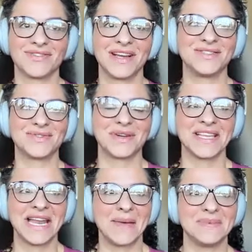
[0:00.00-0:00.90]
great
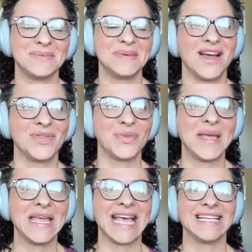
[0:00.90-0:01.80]
story that happened to me on the
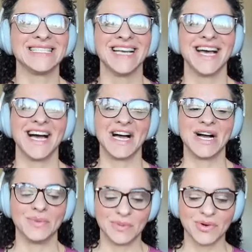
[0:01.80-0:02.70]
weekend.
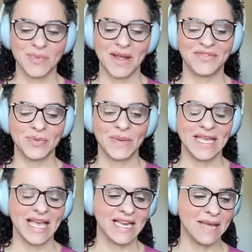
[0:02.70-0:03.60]
We were away for the
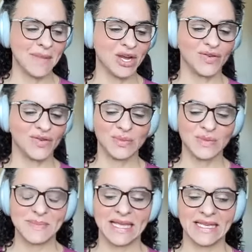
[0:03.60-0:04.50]
weekend, and my girlfriend
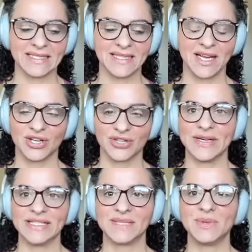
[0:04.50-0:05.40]
was making us our
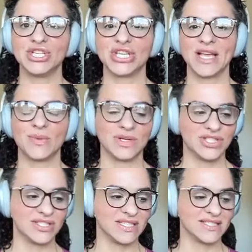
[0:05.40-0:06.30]
green smoothie shake,
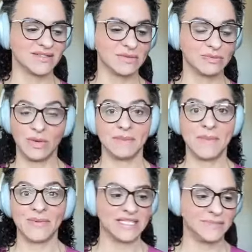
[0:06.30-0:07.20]
which is one of
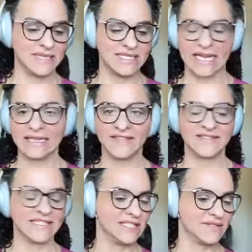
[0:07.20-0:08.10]
my recipes, and I
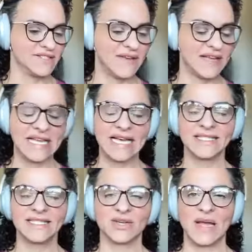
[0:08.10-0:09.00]
loved it. And it was
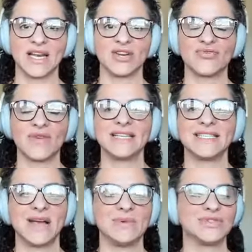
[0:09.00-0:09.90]
fantastic. We had a great
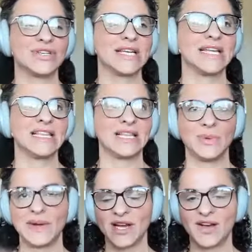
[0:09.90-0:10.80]
time. We were drinking it, and then
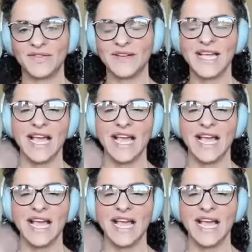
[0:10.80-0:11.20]
we went off